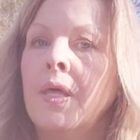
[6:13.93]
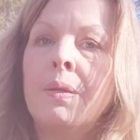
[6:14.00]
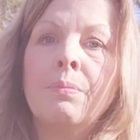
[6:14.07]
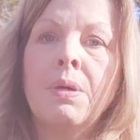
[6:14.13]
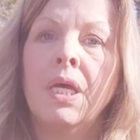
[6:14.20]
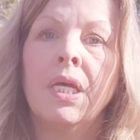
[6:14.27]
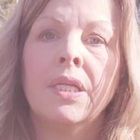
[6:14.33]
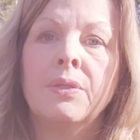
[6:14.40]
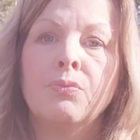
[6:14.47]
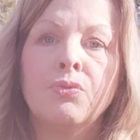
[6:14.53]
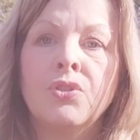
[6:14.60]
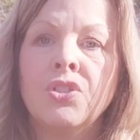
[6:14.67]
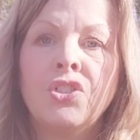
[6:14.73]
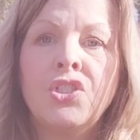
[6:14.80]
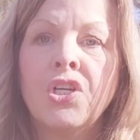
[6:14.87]
that mud
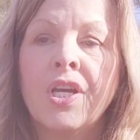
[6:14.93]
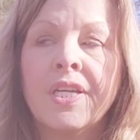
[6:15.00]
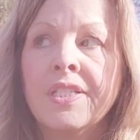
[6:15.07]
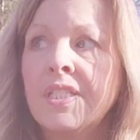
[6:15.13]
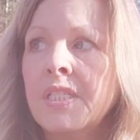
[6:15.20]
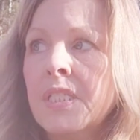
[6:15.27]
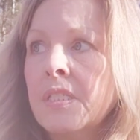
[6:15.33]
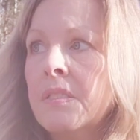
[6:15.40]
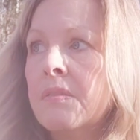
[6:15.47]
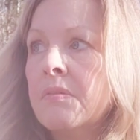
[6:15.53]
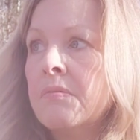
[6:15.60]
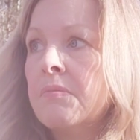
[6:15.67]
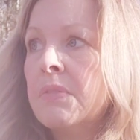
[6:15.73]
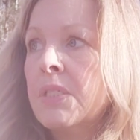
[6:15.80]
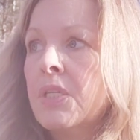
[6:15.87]
just
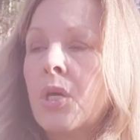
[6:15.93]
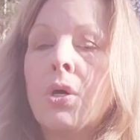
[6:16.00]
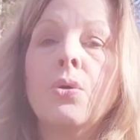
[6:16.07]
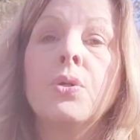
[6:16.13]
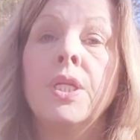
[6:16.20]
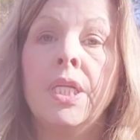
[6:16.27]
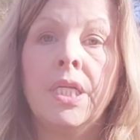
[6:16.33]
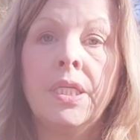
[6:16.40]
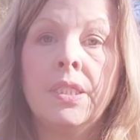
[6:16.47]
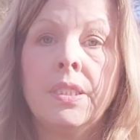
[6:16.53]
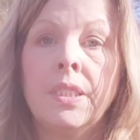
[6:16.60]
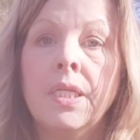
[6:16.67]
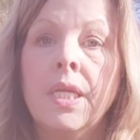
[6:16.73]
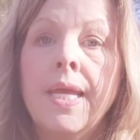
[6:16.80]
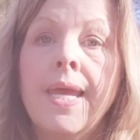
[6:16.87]
coated it,
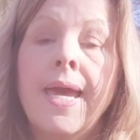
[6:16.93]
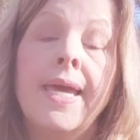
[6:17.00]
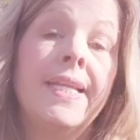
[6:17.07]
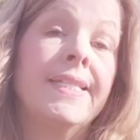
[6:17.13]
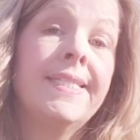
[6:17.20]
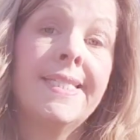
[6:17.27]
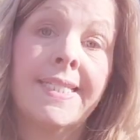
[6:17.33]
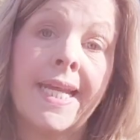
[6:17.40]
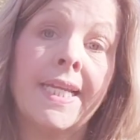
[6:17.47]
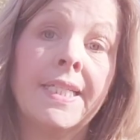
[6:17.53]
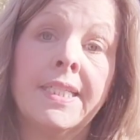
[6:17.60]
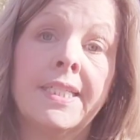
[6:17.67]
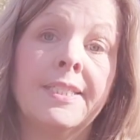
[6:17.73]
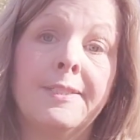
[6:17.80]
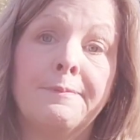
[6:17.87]
and it stained
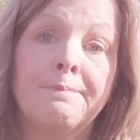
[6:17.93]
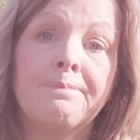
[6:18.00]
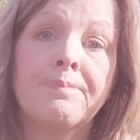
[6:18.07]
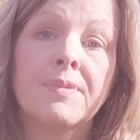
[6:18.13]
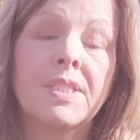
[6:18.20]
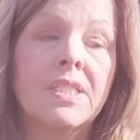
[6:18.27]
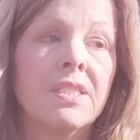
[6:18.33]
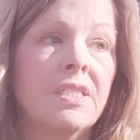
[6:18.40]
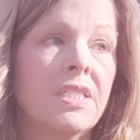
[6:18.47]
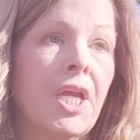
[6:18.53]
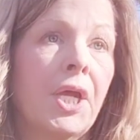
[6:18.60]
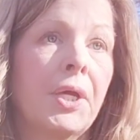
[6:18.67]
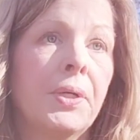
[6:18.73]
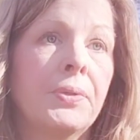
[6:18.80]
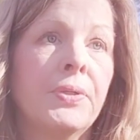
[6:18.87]
it.
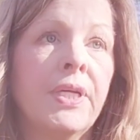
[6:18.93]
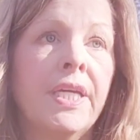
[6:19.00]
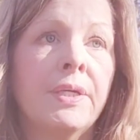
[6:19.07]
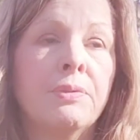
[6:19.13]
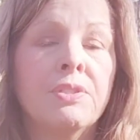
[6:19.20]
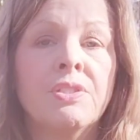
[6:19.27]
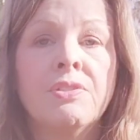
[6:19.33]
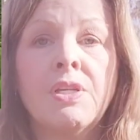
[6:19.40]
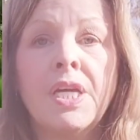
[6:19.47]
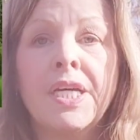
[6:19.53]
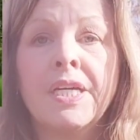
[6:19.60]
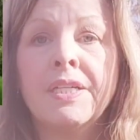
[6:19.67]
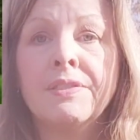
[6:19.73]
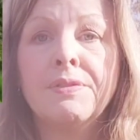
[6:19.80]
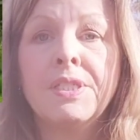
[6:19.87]
So it was,
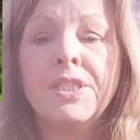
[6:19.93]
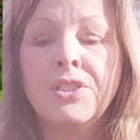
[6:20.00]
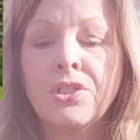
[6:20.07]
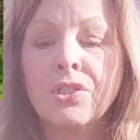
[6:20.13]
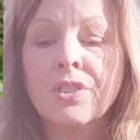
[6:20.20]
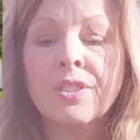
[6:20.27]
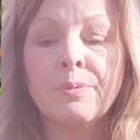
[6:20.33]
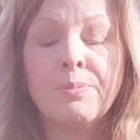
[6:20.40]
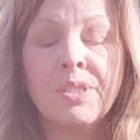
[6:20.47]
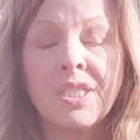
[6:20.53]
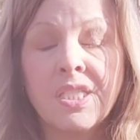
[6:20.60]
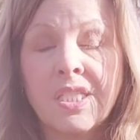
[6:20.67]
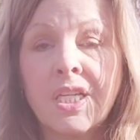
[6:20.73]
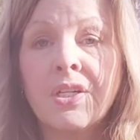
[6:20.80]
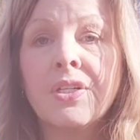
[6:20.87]
it took some
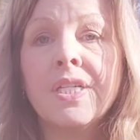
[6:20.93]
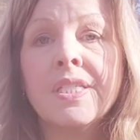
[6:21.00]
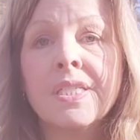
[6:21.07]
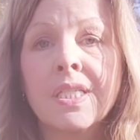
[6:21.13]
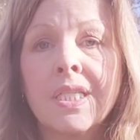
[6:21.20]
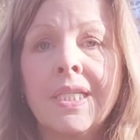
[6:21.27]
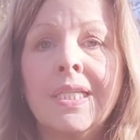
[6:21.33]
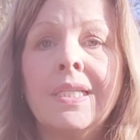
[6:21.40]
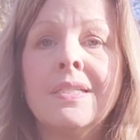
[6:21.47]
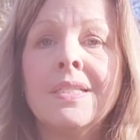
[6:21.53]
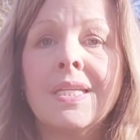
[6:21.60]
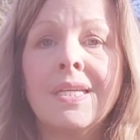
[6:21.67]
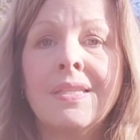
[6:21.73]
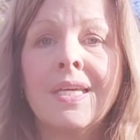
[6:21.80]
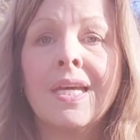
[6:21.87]
serious cleaning
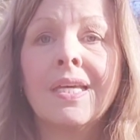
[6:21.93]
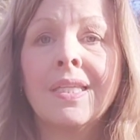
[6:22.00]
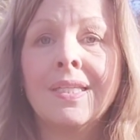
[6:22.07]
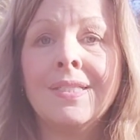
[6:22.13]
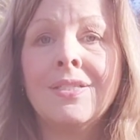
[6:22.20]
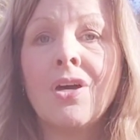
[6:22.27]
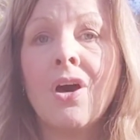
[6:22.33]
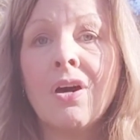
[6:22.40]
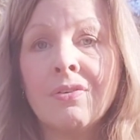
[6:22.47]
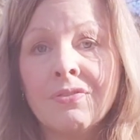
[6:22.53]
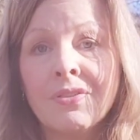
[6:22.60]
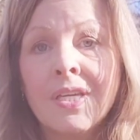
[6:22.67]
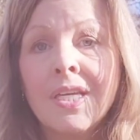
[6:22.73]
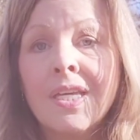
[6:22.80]
to get that cleaned off.